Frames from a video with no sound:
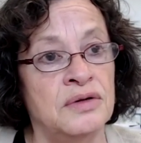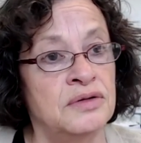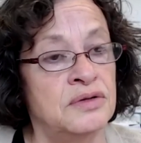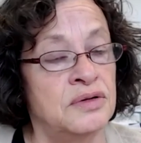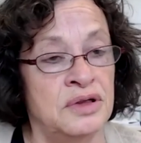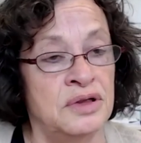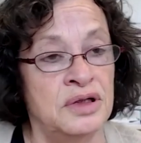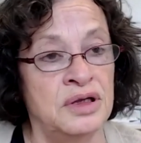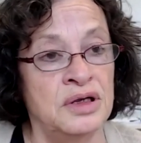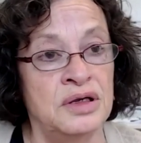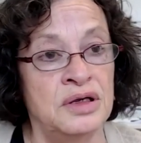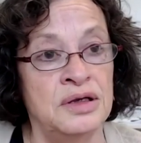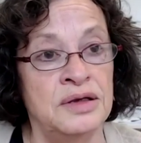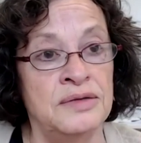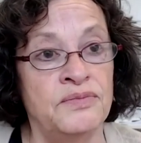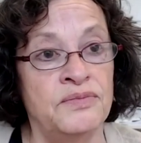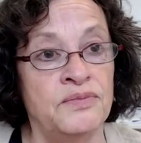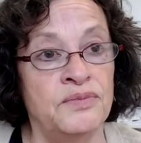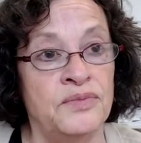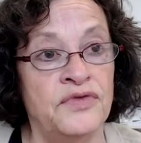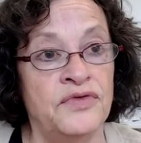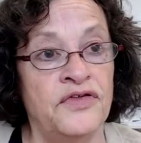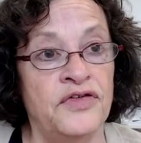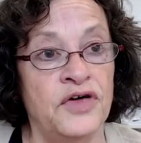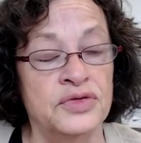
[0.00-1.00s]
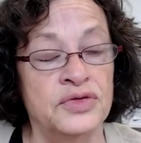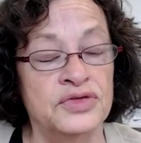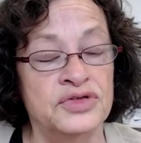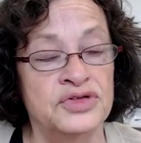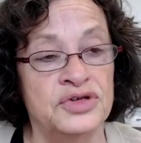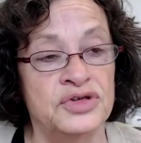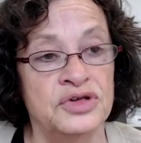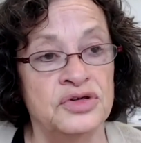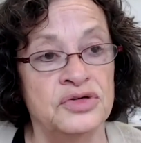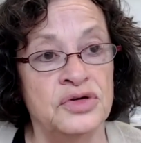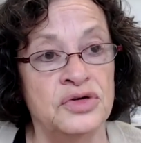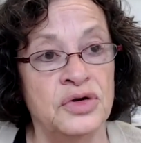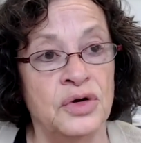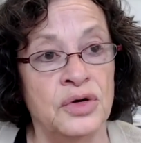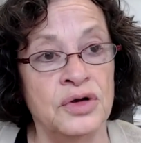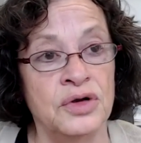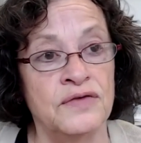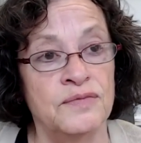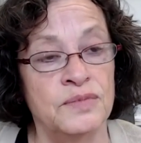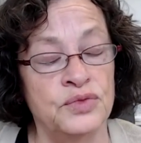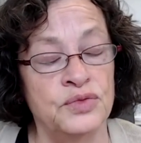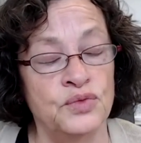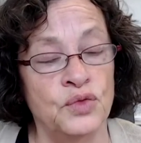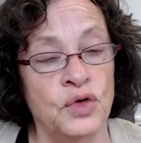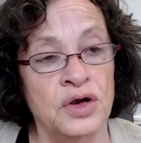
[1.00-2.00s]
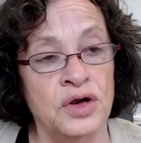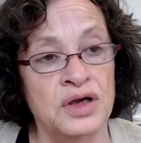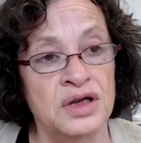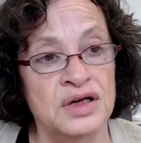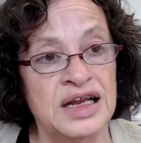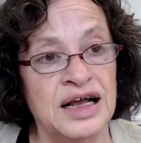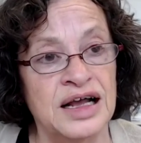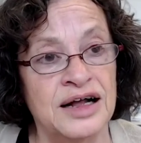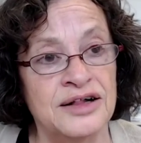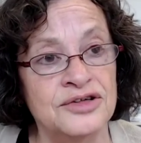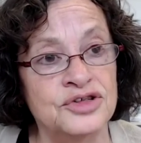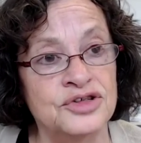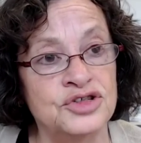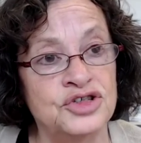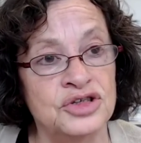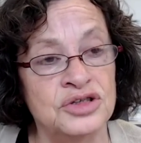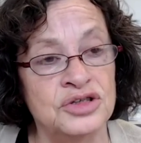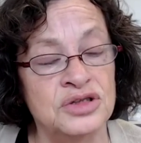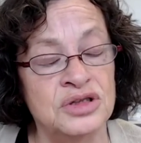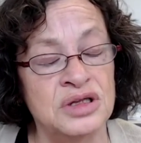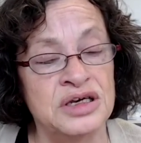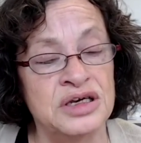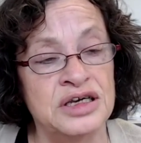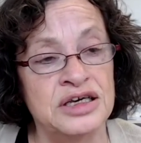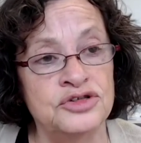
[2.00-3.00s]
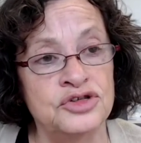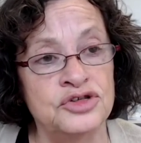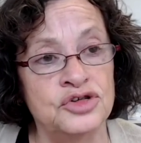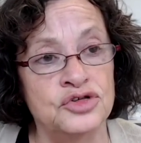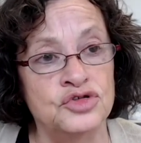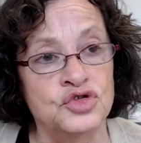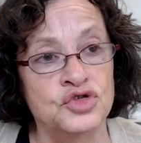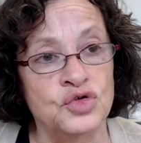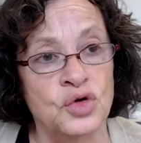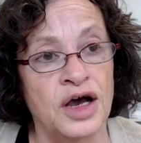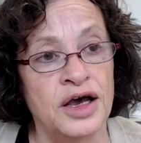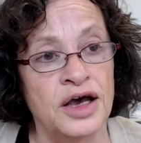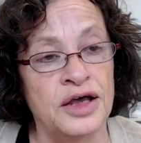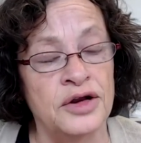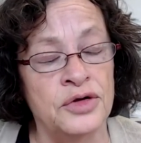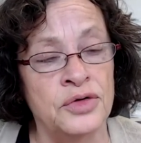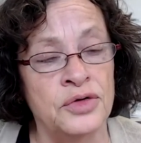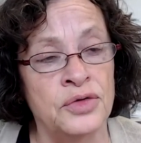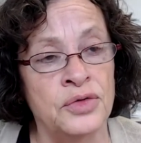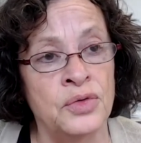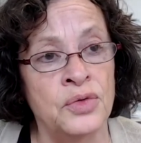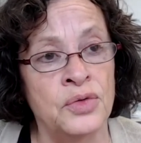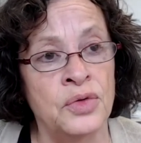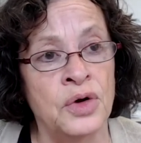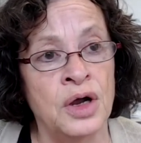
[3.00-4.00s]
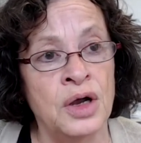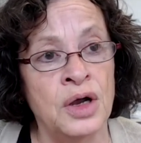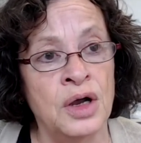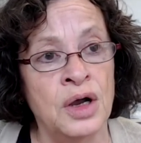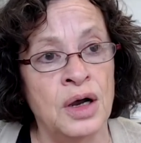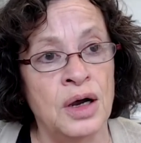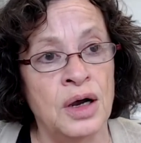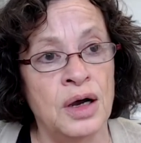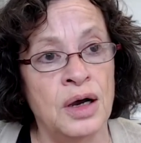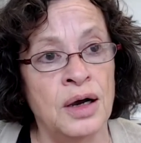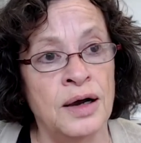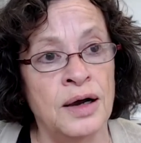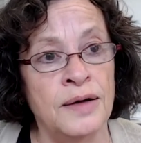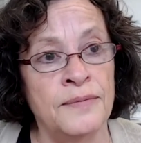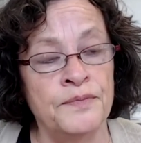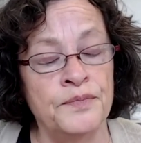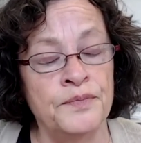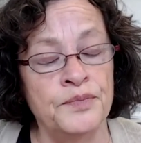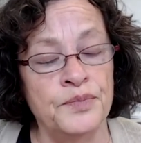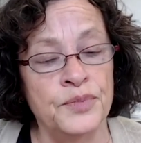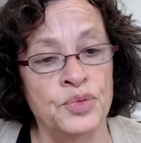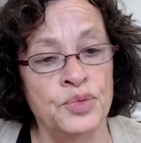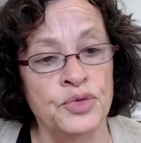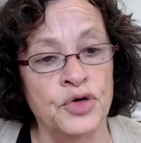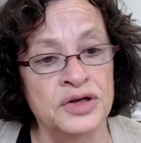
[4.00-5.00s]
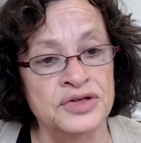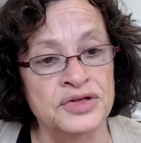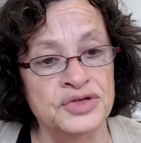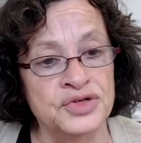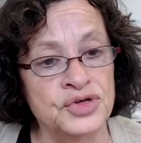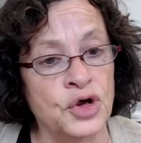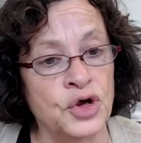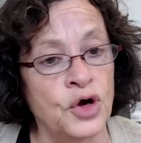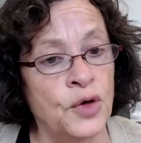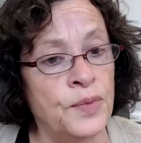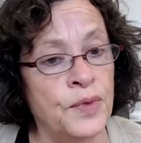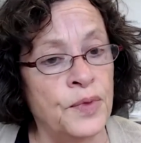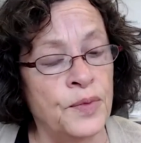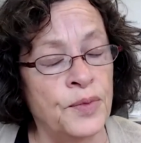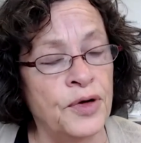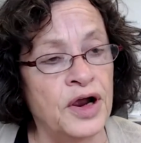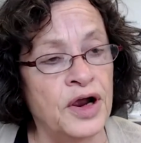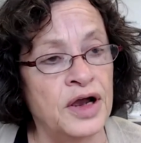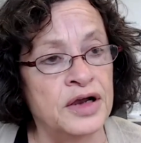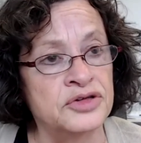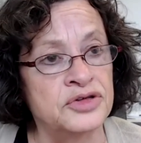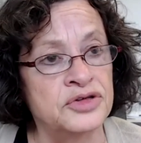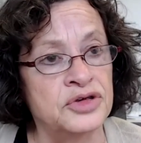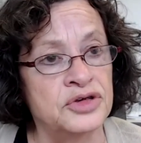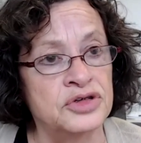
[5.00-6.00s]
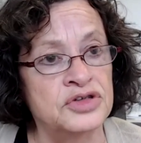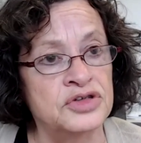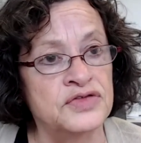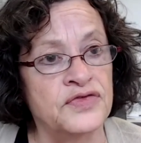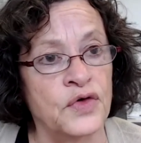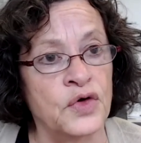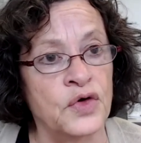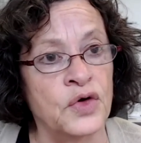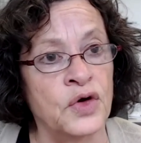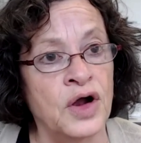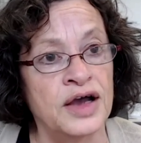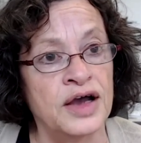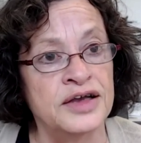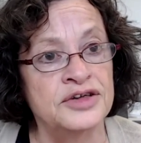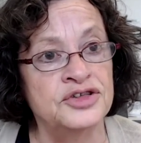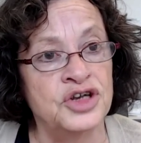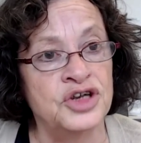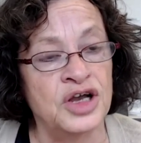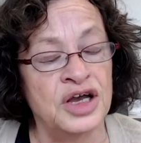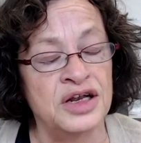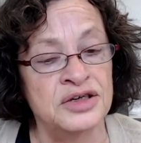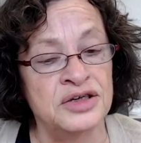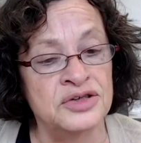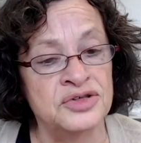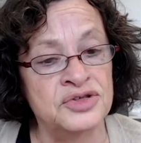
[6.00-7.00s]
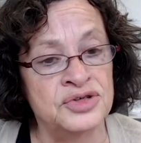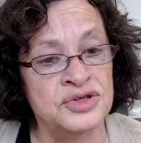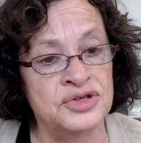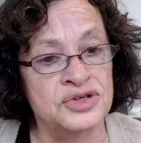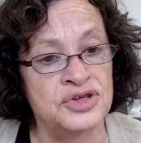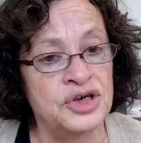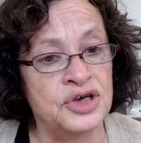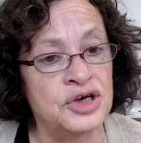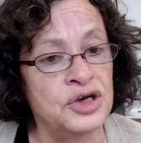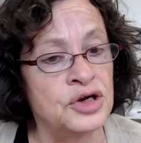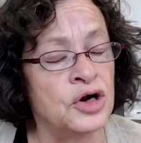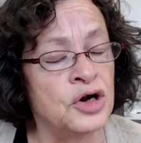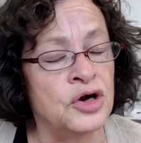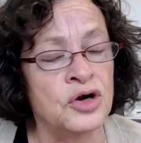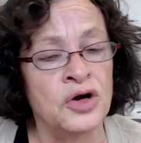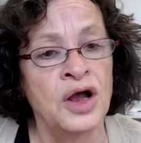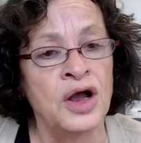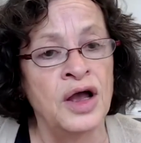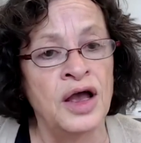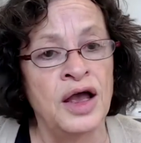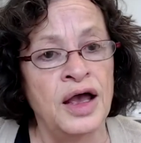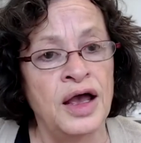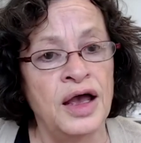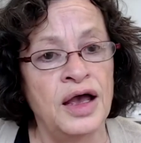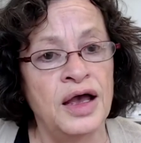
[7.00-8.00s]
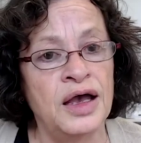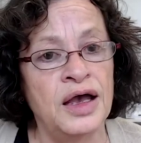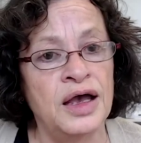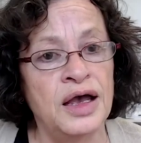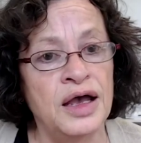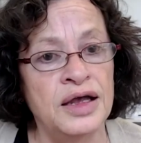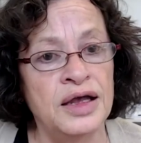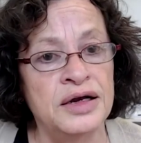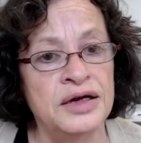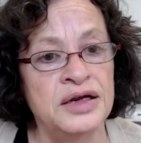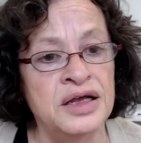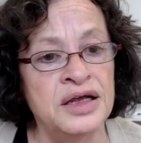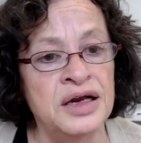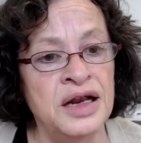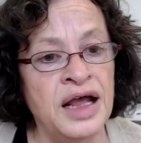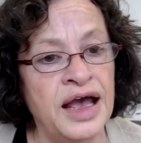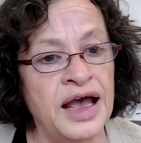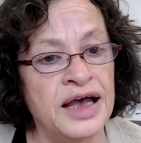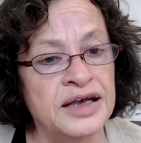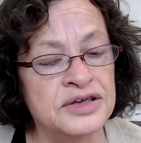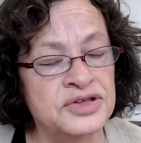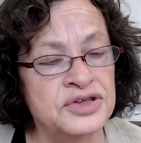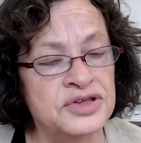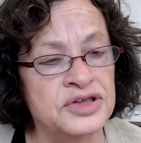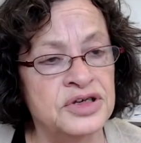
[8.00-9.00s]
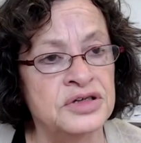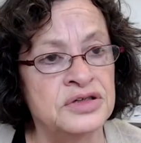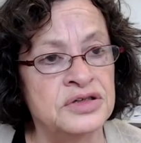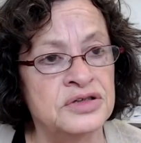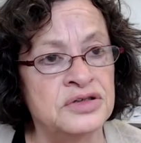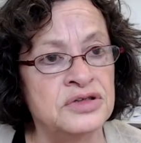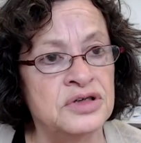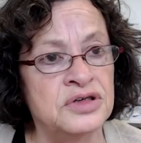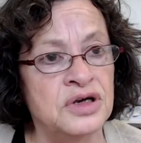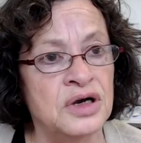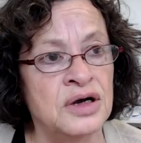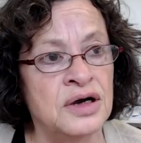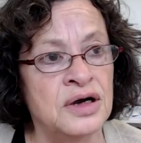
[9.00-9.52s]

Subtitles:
the folks in New York have been working diligently to try to broaden scope of practice for hygienists here, and it hasn't